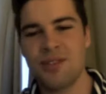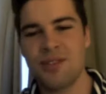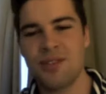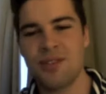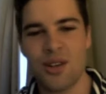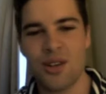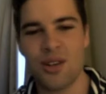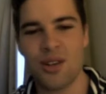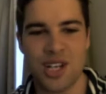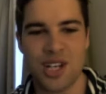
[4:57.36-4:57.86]

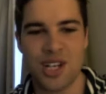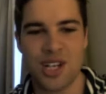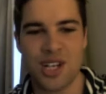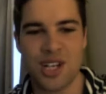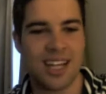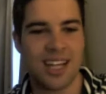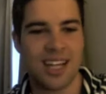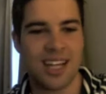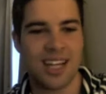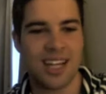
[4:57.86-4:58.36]

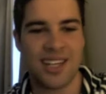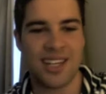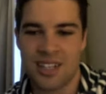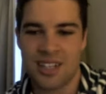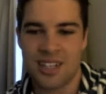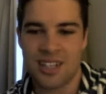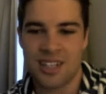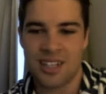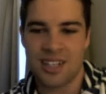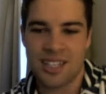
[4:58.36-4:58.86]

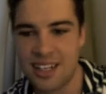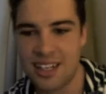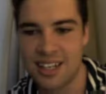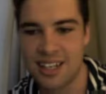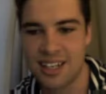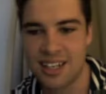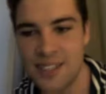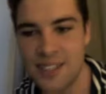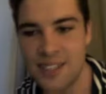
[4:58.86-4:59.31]
(no one is talking)